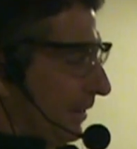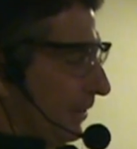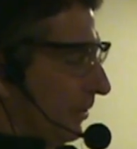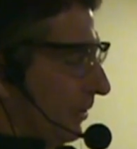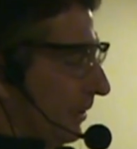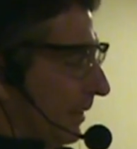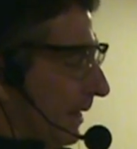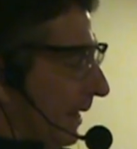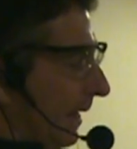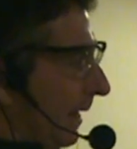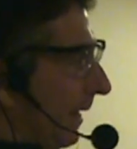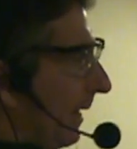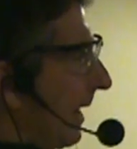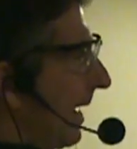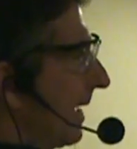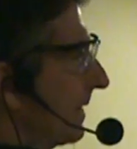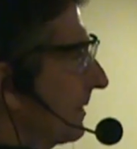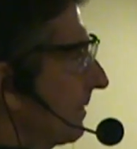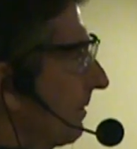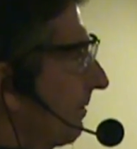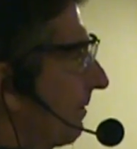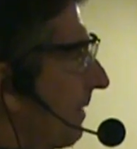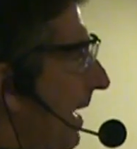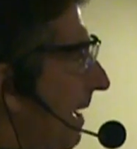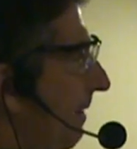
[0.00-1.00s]
you'd get less
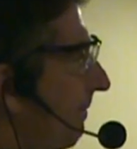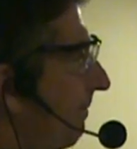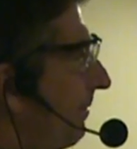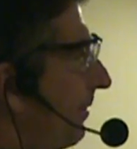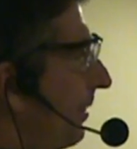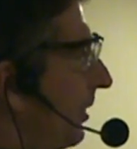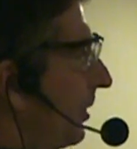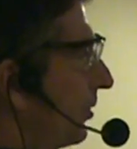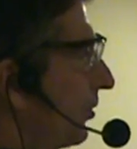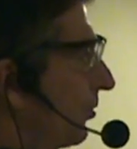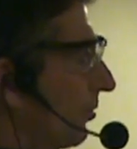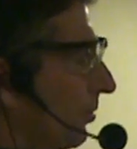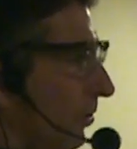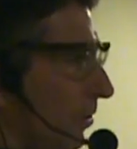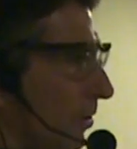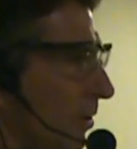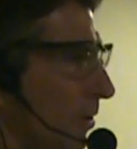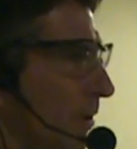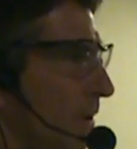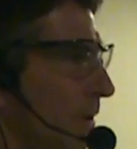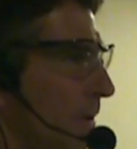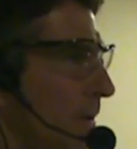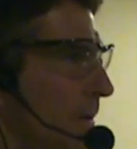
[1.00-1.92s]
of that visual